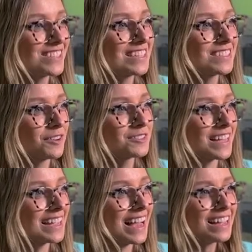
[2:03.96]
things I was
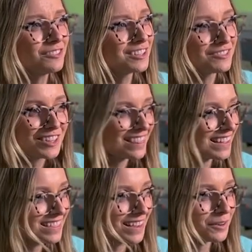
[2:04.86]
like, I don't even
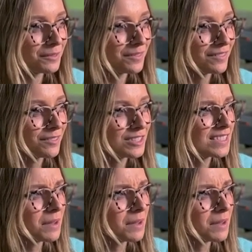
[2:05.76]
think that was